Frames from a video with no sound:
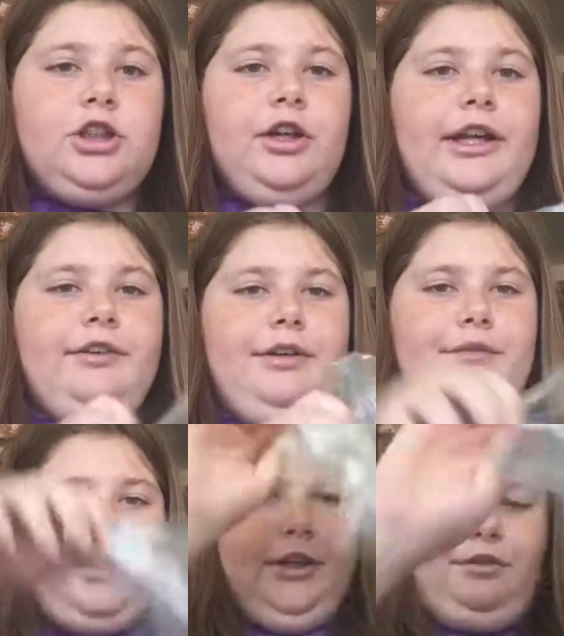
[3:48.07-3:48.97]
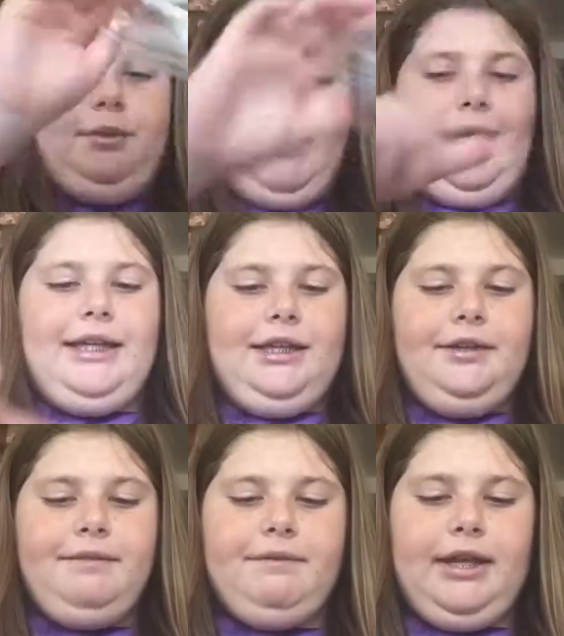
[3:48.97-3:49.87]
so anyway, you have your baggie,
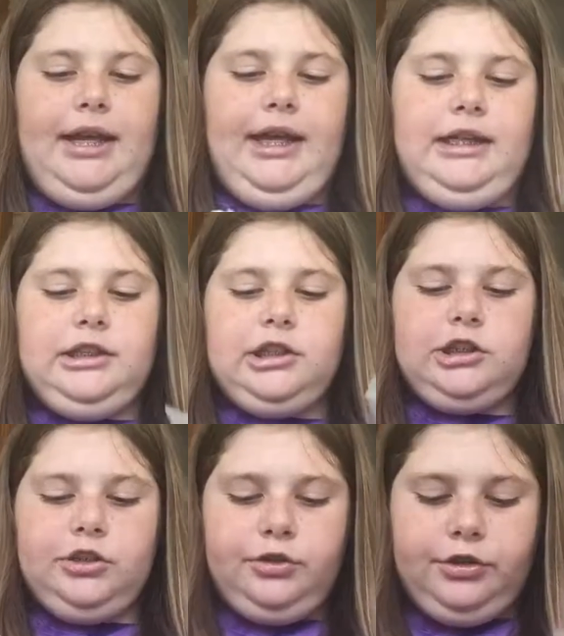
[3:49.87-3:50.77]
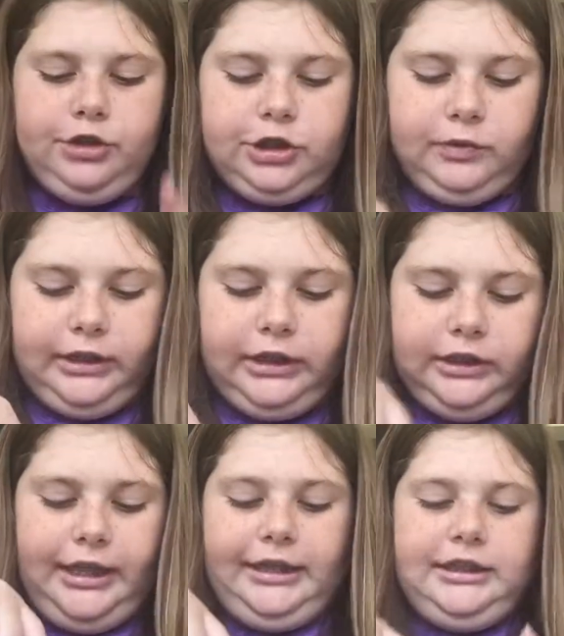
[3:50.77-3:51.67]
and so you just want to
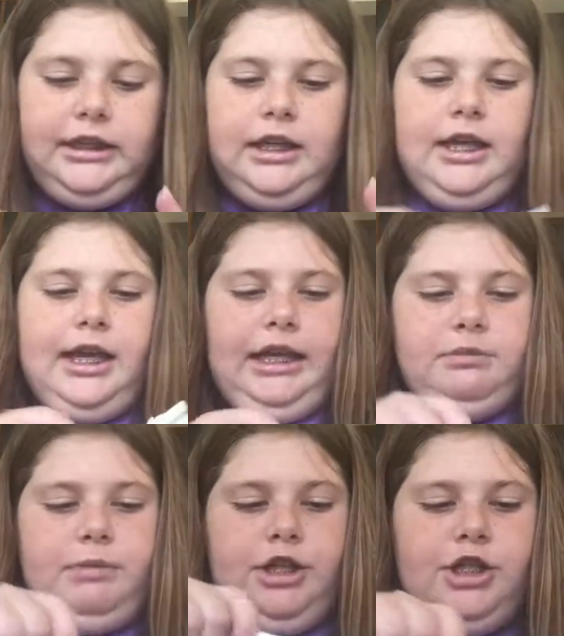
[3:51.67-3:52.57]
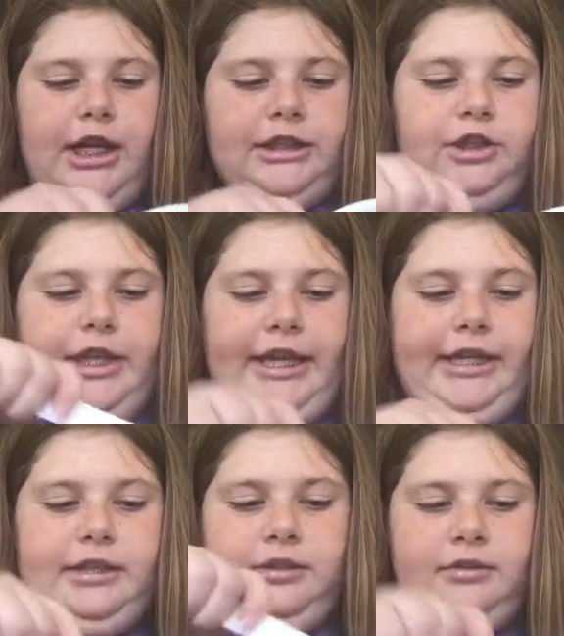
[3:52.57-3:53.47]
collect as much as you
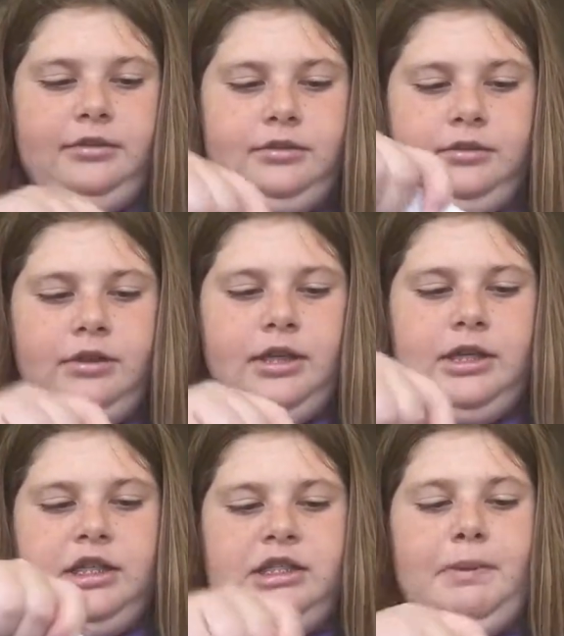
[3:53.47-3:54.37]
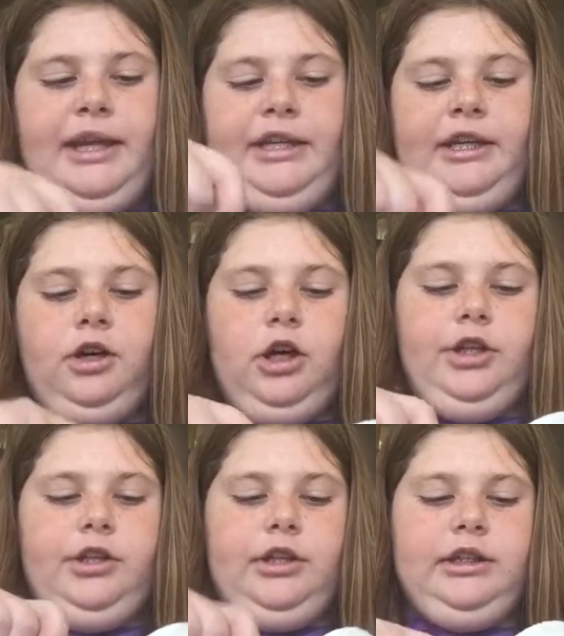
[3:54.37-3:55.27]
can. Depending
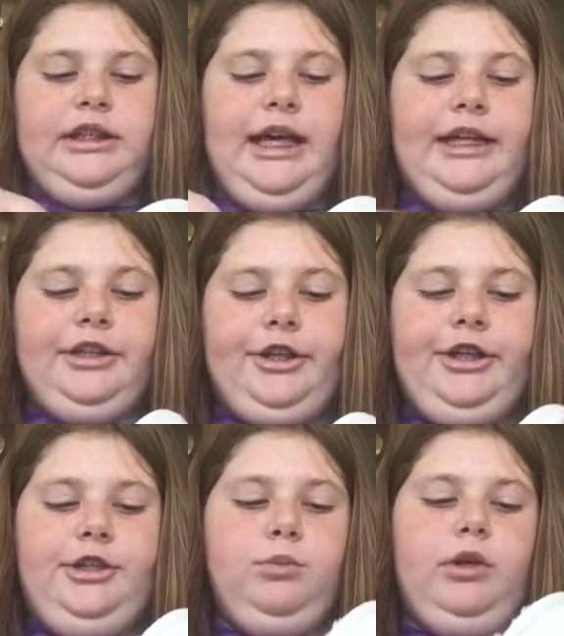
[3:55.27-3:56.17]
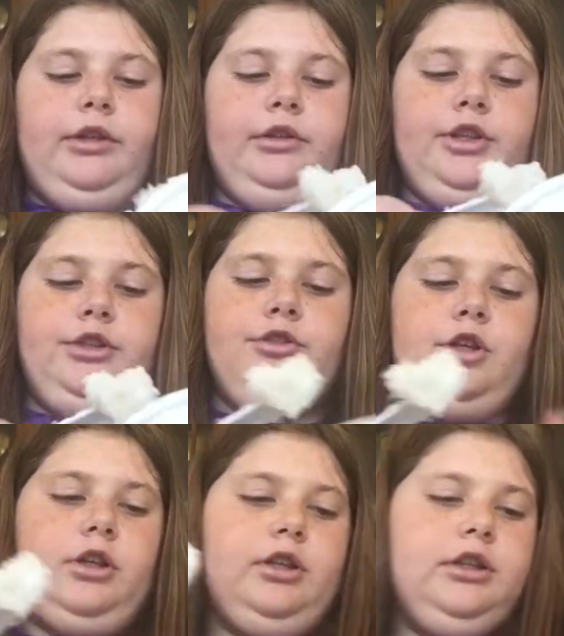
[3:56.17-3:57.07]
on the size, you're going to need 1 or 2
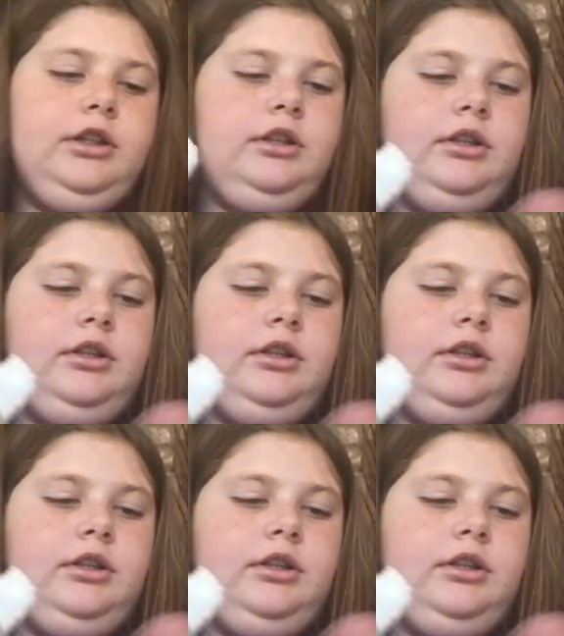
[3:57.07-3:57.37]
jars.